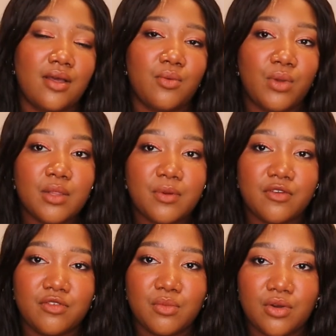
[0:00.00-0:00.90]
with
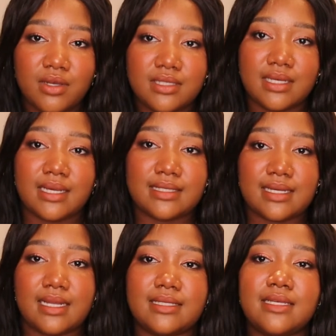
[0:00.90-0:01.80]
perfume oils, like I
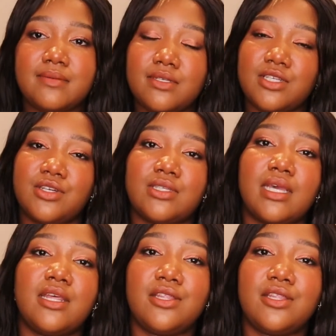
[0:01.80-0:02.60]
said, it seeps into your skin,